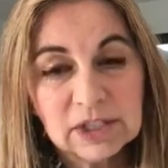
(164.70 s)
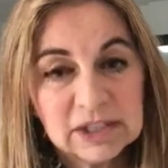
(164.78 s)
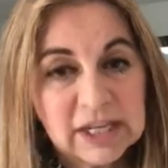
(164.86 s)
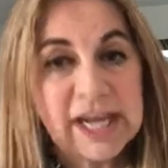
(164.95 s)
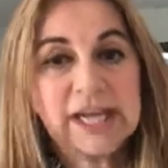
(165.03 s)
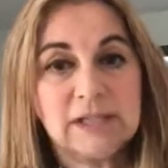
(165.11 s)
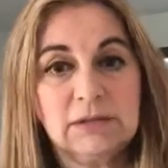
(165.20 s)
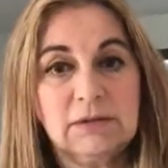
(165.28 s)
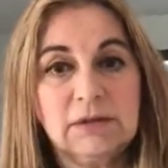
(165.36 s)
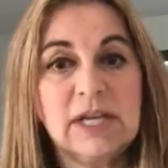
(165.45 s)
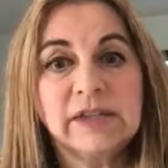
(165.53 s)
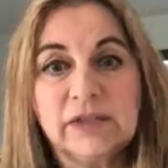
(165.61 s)
dead
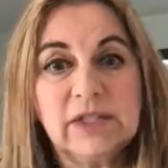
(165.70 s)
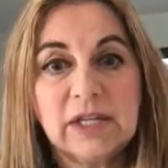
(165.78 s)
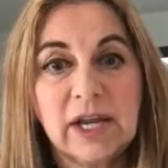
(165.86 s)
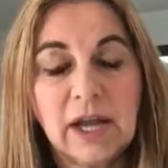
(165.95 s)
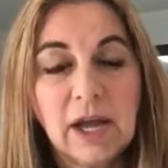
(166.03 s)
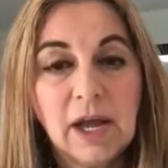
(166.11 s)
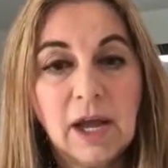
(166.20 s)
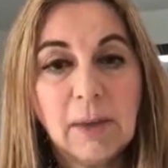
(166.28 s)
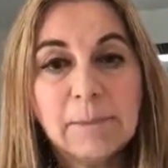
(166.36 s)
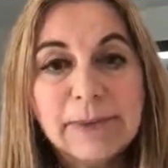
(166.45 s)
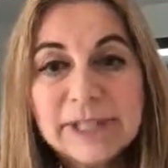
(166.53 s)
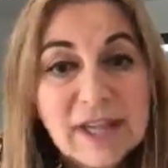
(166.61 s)
yesterday.
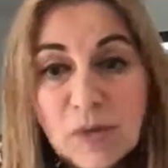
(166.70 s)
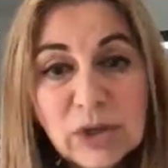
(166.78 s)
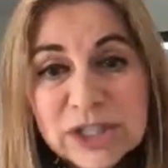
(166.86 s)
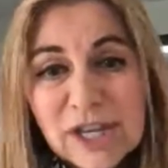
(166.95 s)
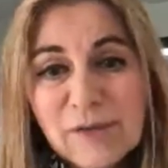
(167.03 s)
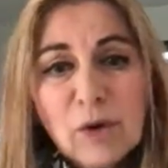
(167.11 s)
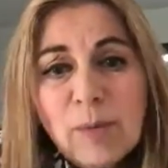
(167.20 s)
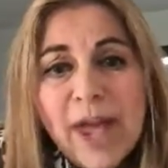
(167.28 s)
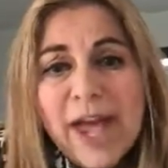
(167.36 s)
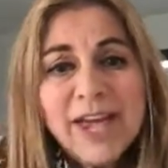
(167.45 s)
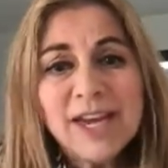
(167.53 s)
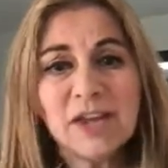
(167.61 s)
But they were dead from
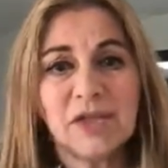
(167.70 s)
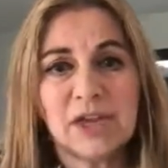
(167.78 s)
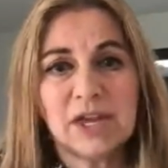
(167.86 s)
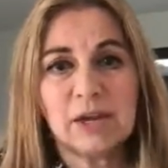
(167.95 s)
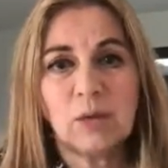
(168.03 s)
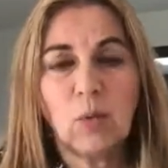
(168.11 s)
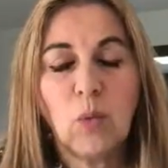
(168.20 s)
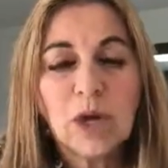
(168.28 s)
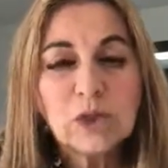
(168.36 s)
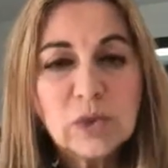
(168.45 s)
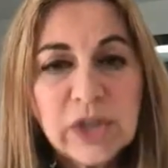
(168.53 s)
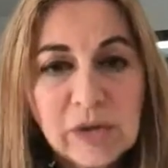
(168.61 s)
anything.
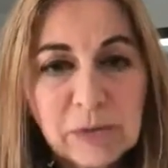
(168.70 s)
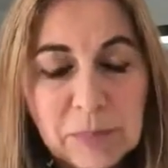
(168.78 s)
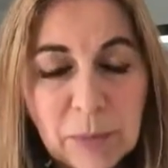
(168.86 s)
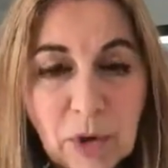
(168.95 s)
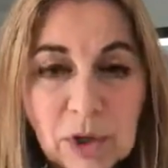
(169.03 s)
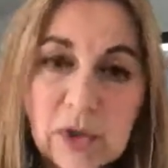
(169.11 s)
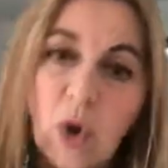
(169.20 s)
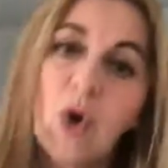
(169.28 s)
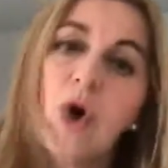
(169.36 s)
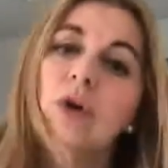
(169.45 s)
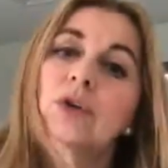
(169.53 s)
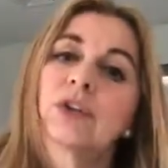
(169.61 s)
What do they report?
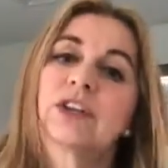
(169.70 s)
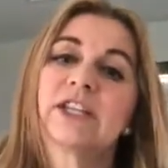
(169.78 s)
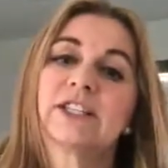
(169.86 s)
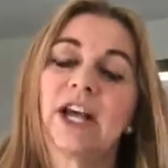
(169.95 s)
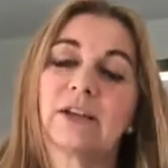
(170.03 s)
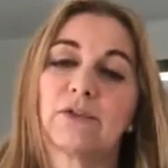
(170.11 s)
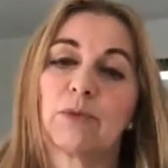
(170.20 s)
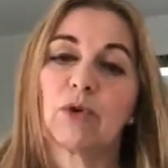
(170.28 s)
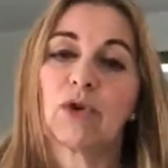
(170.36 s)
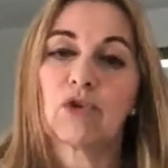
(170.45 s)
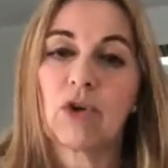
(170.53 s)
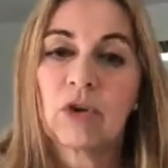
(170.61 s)
Oh, they died from
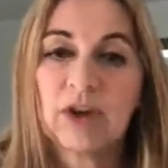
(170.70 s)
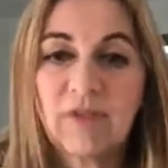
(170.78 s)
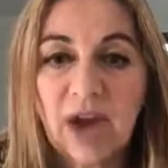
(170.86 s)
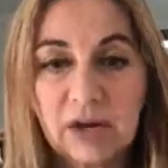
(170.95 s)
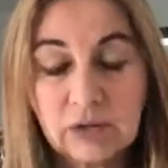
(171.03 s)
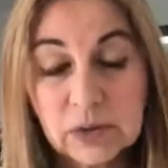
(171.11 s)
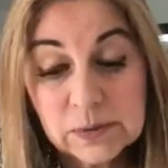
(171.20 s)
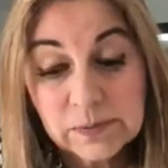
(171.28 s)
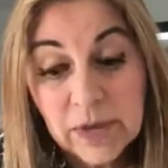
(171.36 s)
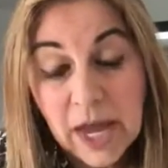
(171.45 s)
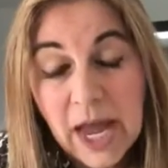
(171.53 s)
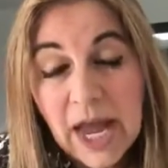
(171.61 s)
coronavirus.
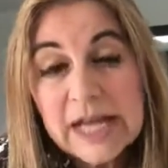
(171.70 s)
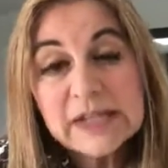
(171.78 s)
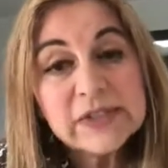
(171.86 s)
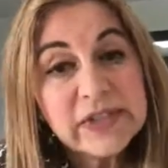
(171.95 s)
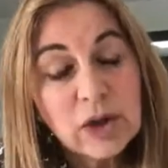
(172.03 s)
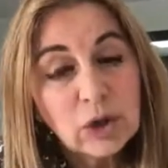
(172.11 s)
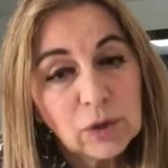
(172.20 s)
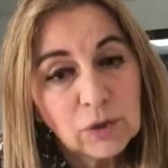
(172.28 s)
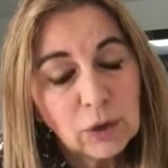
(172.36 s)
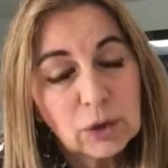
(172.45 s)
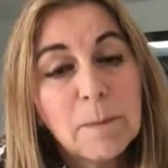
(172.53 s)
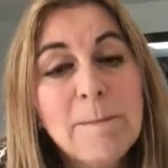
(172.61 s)
Second of
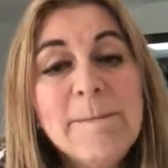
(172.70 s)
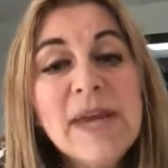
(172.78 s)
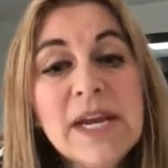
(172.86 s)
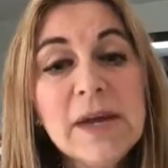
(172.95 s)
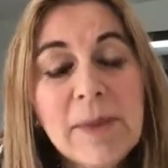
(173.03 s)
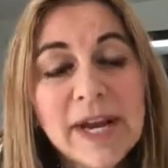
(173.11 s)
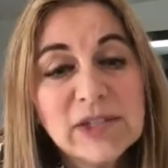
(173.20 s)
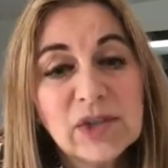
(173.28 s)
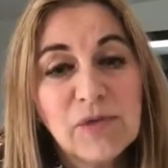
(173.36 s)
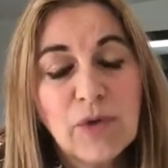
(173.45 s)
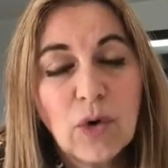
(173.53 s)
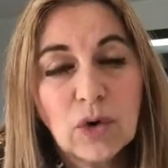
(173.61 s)
all, minimize the
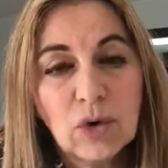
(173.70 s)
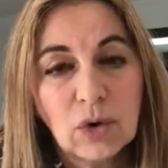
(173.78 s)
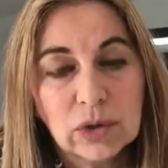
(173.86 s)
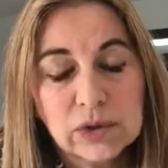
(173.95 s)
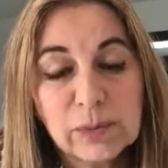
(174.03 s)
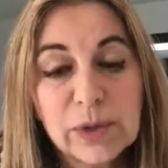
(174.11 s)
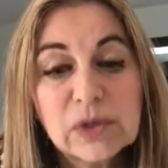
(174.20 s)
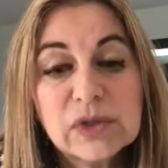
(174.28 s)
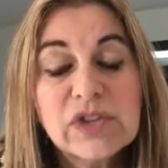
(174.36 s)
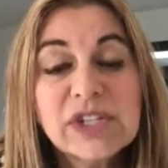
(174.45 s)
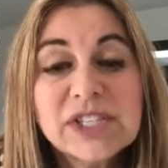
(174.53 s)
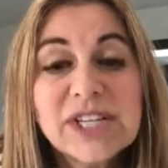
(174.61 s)
phone calls, because
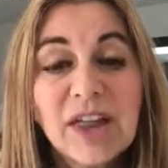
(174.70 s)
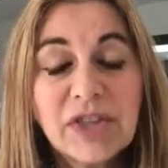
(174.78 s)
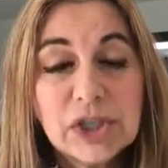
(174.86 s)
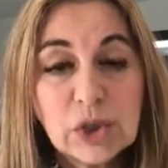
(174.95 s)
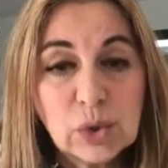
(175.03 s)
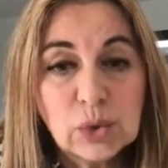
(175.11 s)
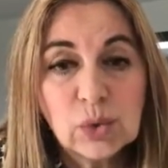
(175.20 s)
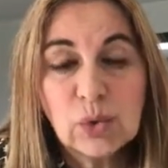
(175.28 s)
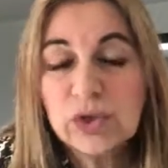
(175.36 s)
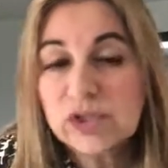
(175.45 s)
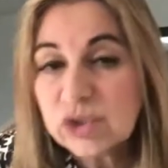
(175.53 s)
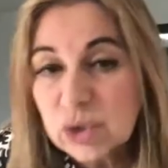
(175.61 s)
there's nothing to do,
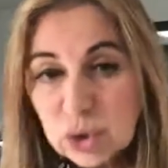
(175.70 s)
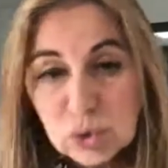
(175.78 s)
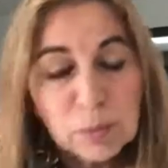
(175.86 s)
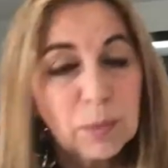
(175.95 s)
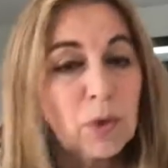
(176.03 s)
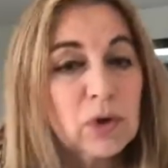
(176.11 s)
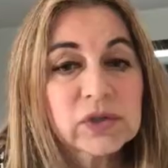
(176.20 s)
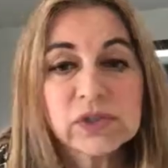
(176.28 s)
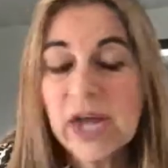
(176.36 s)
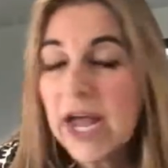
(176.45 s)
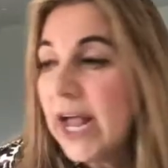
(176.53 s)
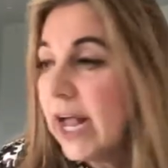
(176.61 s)
there's no sports,
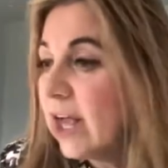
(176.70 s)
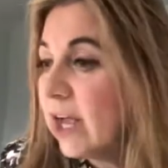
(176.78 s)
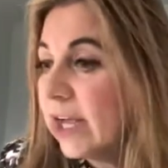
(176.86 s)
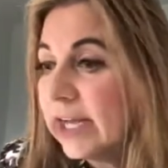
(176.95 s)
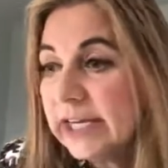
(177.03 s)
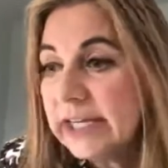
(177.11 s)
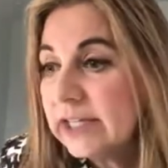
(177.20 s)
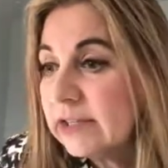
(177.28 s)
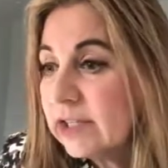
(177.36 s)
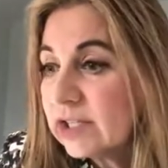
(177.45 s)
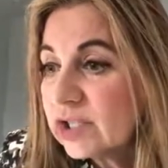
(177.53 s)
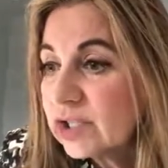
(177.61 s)

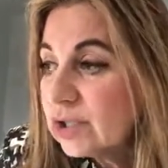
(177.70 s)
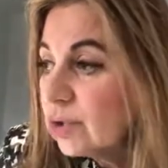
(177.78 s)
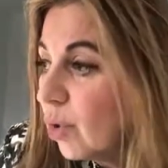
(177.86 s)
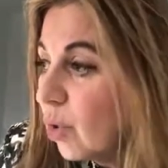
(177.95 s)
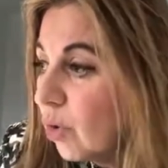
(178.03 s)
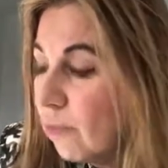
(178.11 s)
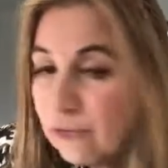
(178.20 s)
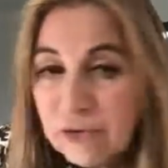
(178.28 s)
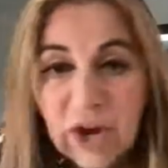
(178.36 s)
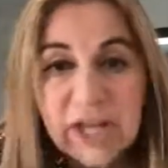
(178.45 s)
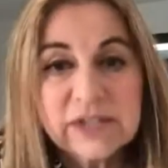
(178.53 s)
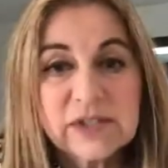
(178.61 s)
there's no
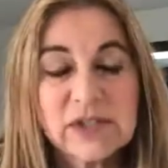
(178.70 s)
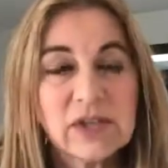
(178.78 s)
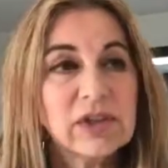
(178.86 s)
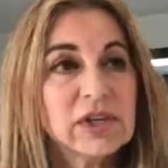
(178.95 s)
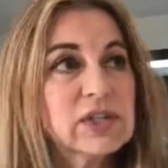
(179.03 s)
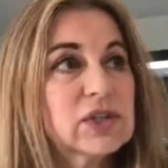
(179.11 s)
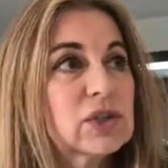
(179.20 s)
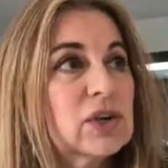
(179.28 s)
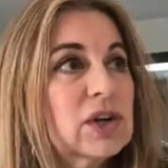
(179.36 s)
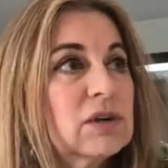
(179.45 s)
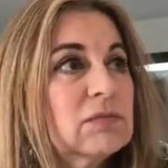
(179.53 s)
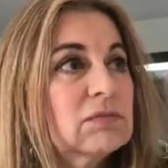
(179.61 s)
friends, there's
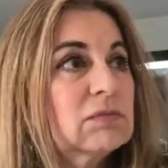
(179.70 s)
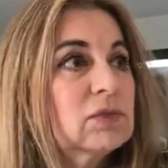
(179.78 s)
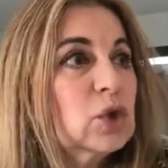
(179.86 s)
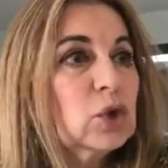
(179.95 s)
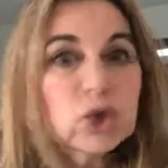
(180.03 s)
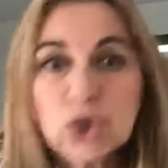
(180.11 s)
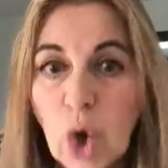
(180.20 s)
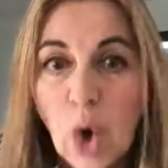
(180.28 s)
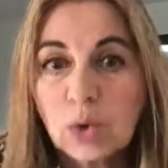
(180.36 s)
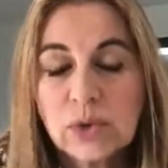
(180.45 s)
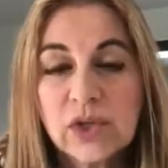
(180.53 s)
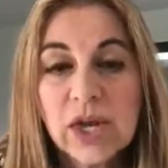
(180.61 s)
no
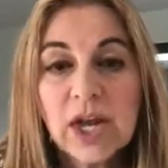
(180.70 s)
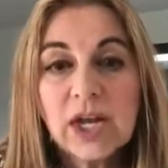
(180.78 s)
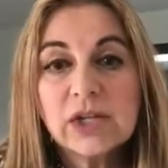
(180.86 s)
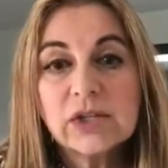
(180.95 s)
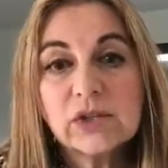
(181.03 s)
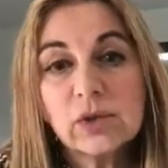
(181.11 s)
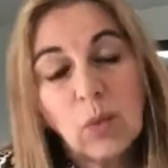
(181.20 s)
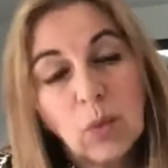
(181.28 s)
shows. So